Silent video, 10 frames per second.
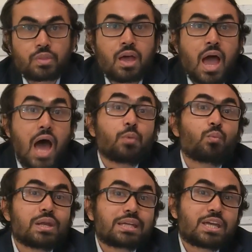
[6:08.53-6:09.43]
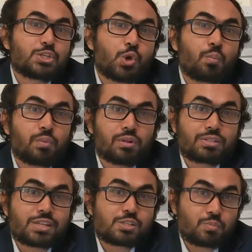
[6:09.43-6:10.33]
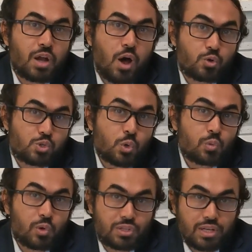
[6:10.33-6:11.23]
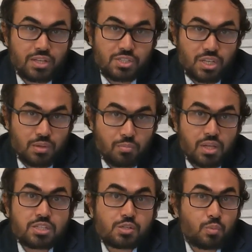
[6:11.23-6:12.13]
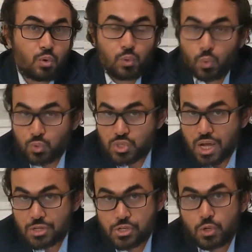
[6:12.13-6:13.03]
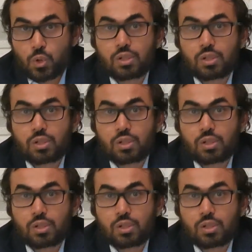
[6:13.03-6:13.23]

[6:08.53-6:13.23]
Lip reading: and 1 kg of pulses per household for the next 3 months for no charge at all.